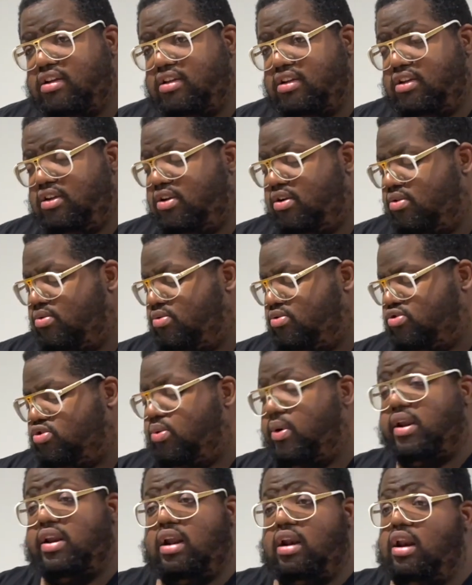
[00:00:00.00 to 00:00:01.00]
You know,
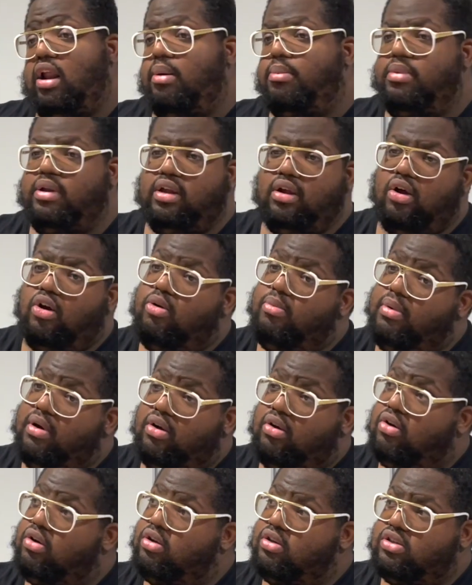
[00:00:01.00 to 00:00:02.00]
Joanna Lumley, oh my
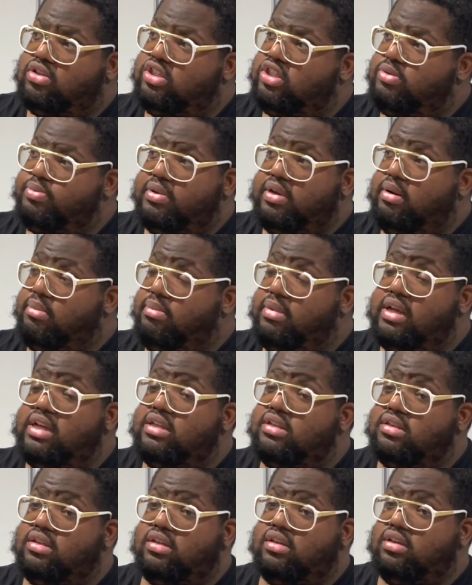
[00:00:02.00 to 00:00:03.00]
God, she's been
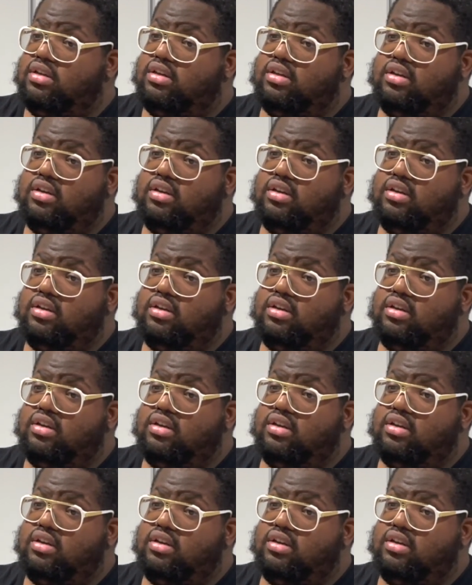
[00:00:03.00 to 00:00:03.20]
amazing.